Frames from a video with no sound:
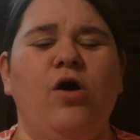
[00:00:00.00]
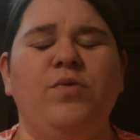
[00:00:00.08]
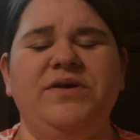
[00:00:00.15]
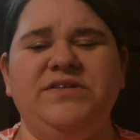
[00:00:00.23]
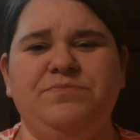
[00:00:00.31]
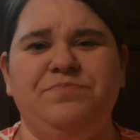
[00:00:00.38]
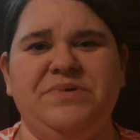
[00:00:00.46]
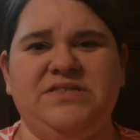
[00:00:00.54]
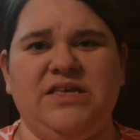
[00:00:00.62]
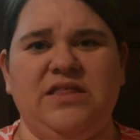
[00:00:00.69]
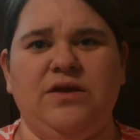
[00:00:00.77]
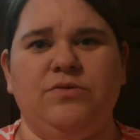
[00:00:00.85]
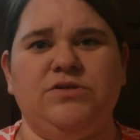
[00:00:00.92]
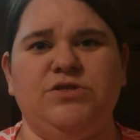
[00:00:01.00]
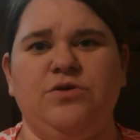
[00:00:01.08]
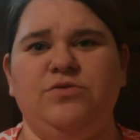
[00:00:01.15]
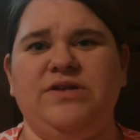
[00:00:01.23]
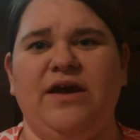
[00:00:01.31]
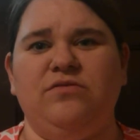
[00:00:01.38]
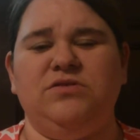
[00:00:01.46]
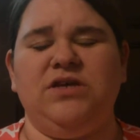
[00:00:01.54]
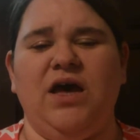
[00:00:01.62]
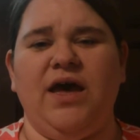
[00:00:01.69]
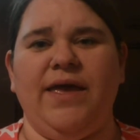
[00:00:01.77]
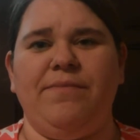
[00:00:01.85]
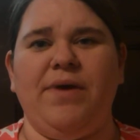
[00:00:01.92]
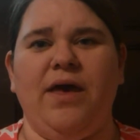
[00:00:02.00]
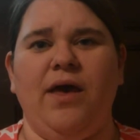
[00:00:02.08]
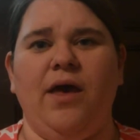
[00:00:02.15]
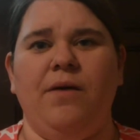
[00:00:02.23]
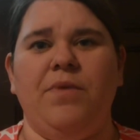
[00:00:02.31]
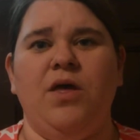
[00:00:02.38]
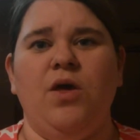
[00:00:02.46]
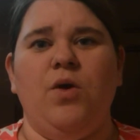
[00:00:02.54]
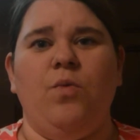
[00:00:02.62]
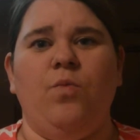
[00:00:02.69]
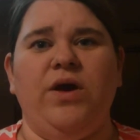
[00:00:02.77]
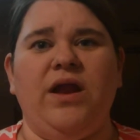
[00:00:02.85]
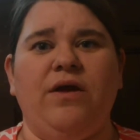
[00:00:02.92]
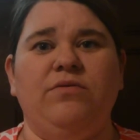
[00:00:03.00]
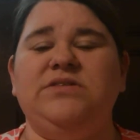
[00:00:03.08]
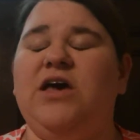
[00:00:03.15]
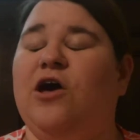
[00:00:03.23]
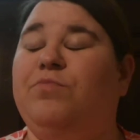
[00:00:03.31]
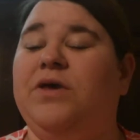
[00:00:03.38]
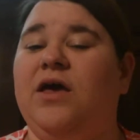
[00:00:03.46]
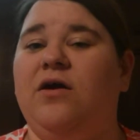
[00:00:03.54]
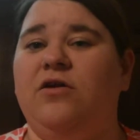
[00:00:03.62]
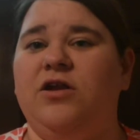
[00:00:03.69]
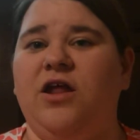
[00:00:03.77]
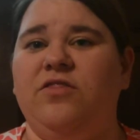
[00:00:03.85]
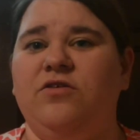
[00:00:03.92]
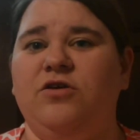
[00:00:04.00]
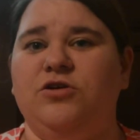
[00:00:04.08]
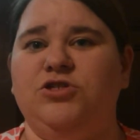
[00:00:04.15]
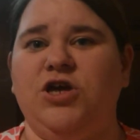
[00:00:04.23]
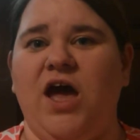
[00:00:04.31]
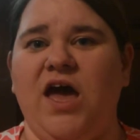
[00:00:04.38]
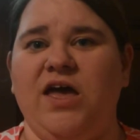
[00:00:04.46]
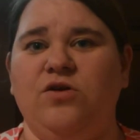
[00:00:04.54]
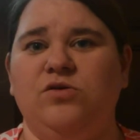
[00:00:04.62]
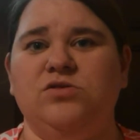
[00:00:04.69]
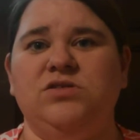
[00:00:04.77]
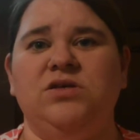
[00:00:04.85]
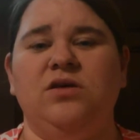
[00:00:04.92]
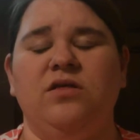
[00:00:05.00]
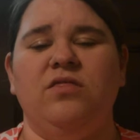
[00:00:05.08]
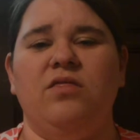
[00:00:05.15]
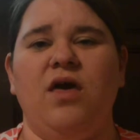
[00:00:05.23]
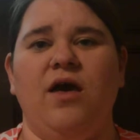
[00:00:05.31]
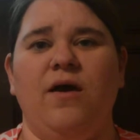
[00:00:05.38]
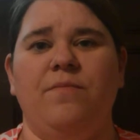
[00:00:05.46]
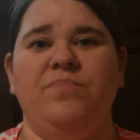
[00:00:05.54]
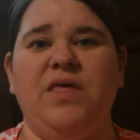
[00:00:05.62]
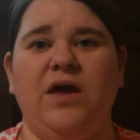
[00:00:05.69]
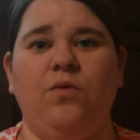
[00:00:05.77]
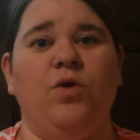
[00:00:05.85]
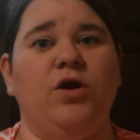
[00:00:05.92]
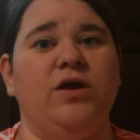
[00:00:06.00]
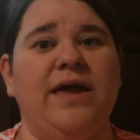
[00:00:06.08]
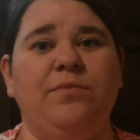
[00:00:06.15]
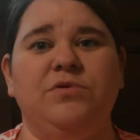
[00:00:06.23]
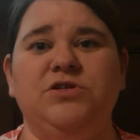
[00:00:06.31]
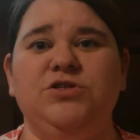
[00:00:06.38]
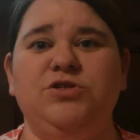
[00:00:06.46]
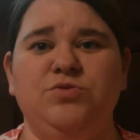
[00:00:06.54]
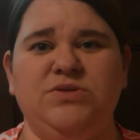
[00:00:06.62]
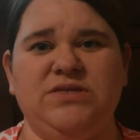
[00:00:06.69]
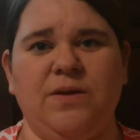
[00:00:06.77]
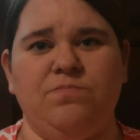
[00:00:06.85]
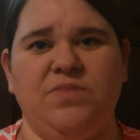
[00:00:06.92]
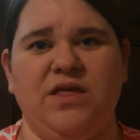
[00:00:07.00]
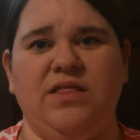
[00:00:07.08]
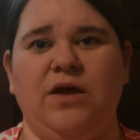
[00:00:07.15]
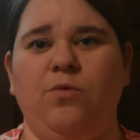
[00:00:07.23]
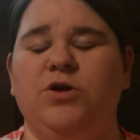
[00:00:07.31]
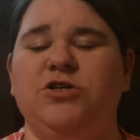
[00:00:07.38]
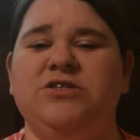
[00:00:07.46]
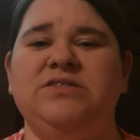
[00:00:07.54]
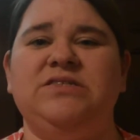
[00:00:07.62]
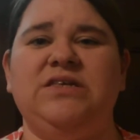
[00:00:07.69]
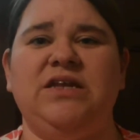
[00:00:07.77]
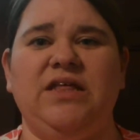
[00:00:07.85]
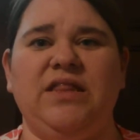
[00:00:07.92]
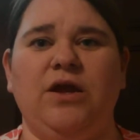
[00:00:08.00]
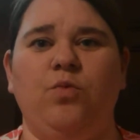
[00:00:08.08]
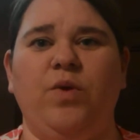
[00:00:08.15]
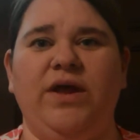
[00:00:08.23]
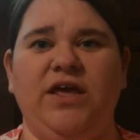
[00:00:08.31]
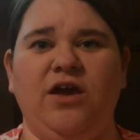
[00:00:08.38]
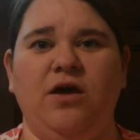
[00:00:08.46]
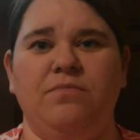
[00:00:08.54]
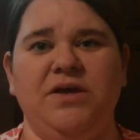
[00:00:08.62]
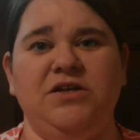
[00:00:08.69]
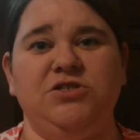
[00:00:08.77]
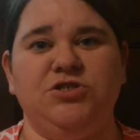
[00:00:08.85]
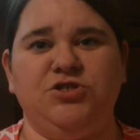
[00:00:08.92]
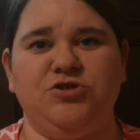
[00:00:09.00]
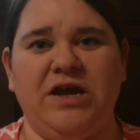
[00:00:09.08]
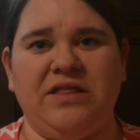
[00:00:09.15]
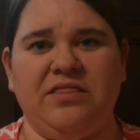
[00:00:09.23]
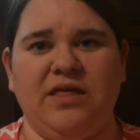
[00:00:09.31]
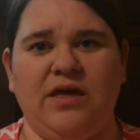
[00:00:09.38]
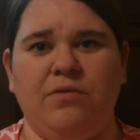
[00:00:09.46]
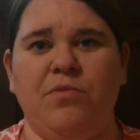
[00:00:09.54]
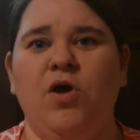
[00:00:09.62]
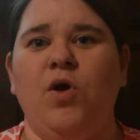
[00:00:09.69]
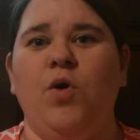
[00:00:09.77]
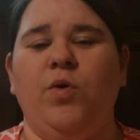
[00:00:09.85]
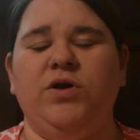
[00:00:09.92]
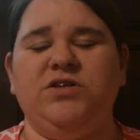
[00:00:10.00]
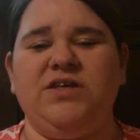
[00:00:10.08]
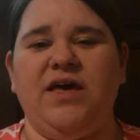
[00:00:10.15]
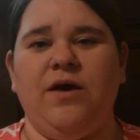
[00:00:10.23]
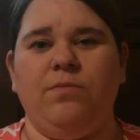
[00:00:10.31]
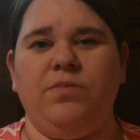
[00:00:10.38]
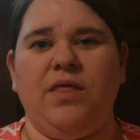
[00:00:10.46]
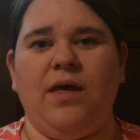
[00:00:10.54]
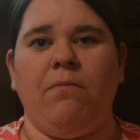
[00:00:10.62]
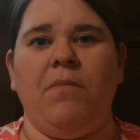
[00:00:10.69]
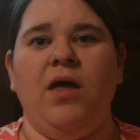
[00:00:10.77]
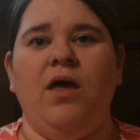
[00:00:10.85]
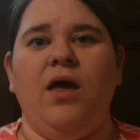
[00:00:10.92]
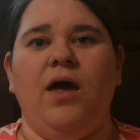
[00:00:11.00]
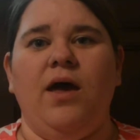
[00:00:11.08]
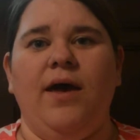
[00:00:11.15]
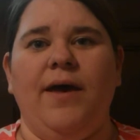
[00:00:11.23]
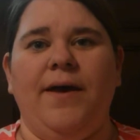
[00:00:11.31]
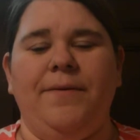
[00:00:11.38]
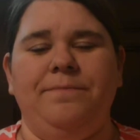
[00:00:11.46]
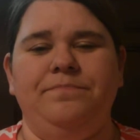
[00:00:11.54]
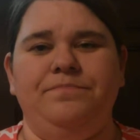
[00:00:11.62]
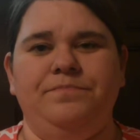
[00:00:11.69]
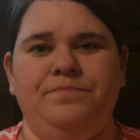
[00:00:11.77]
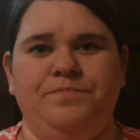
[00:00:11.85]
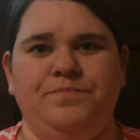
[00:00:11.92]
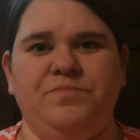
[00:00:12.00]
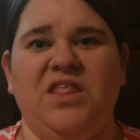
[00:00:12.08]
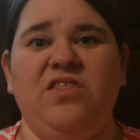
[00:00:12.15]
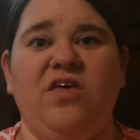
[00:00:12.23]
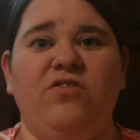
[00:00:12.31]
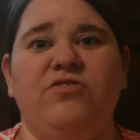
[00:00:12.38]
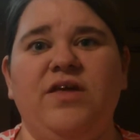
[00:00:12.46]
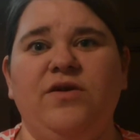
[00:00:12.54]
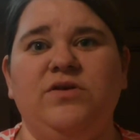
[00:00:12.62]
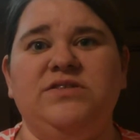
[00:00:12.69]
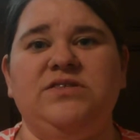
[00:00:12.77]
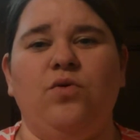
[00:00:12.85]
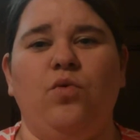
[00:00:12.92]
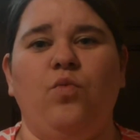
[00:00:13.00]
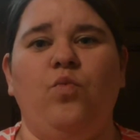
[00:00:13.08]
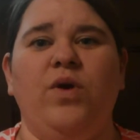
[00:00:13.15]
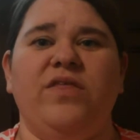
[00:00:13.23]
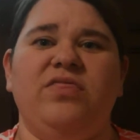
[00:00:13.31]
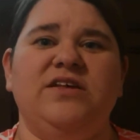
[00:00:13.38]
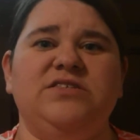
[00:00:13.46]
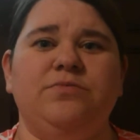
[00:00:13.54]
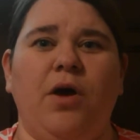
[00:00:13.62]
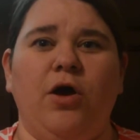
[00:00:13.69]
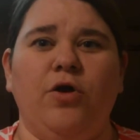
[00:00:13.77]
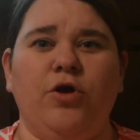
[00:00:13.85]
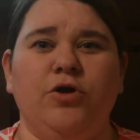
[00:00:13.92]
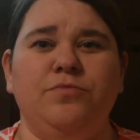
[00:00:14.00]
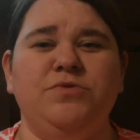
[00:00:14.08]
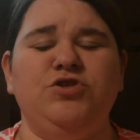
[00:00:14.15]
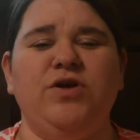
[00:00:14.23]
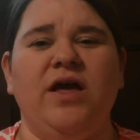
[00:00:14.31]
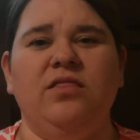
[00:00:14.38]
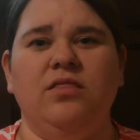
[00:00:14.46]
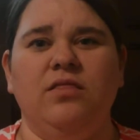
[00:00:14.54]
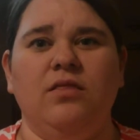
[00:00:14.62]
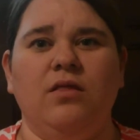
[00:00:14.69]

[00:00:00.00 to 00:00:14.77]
always busy. There was no downtime. When I was helping out another child, they were able to do something. They weren't just sitting there waiting on me to direct them or to help them. The other thing was, with the small groups, you have